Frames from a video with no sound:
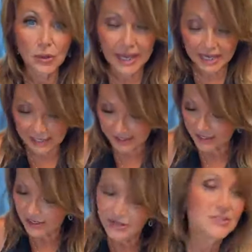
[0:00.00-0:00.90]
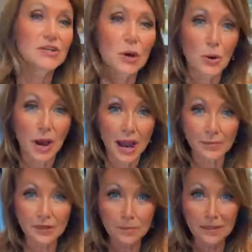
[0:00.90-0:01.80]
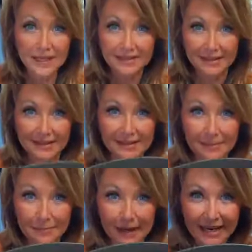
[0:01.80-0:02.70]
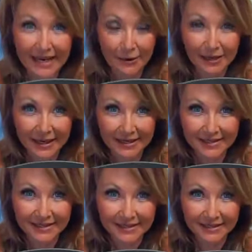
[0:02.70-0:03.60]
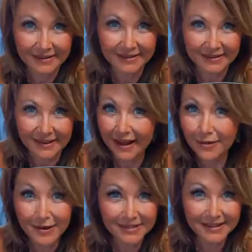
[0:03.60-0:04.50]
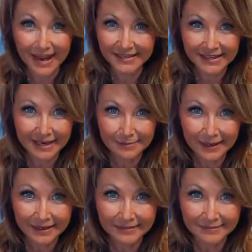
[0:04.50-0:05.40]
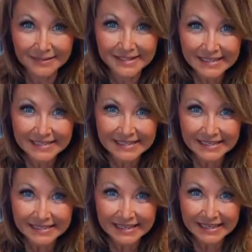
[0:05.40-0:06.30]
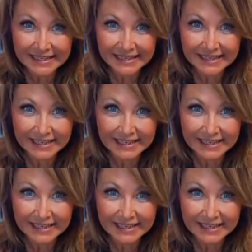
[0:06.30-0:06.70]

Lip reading: Okay, so I'm gonna plate this, but here it is. How long did that take me? Wasn't this easy?